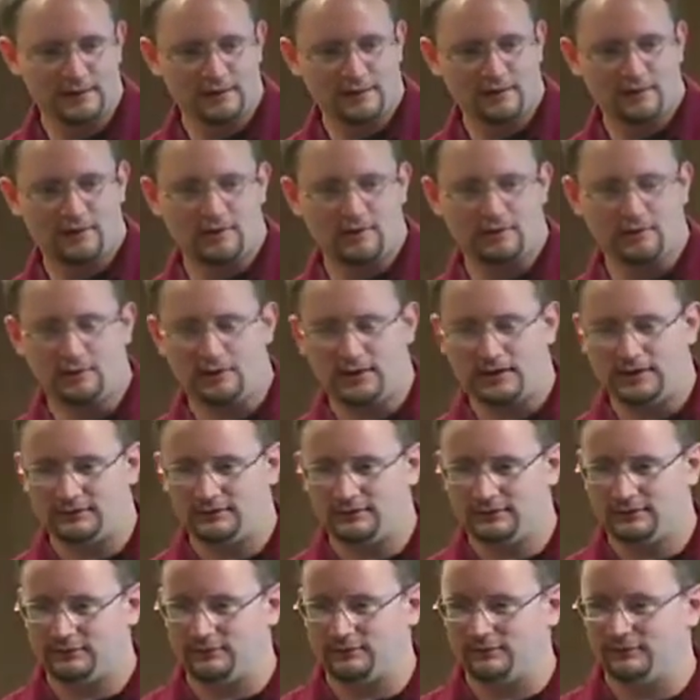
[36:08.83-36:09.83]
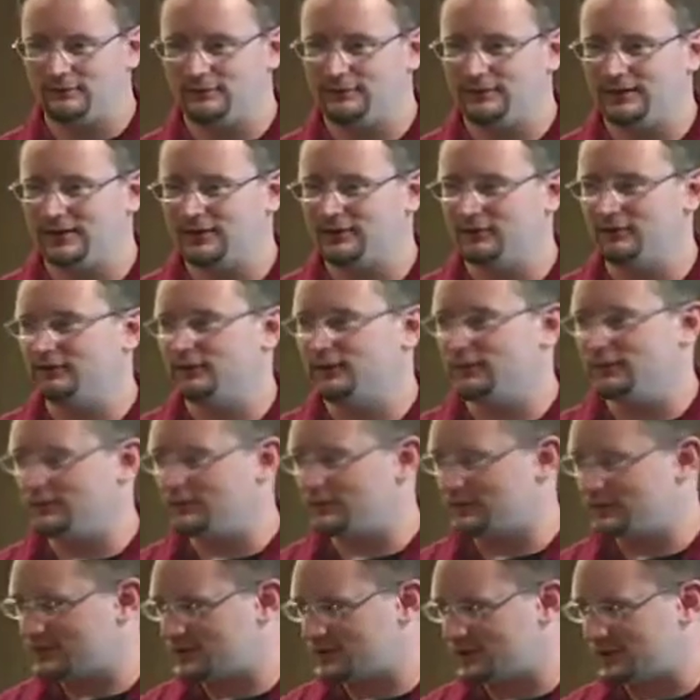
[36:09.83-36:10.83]
all the way to
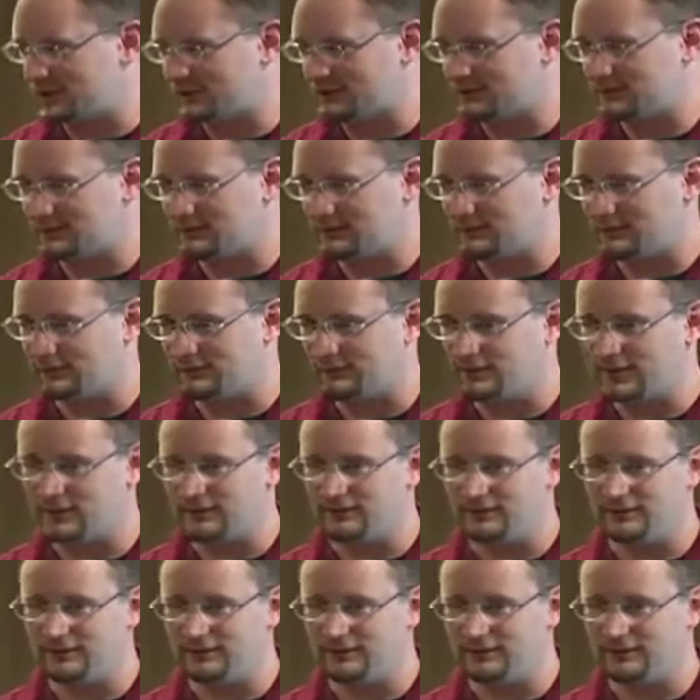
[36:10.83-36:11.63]
interview checks.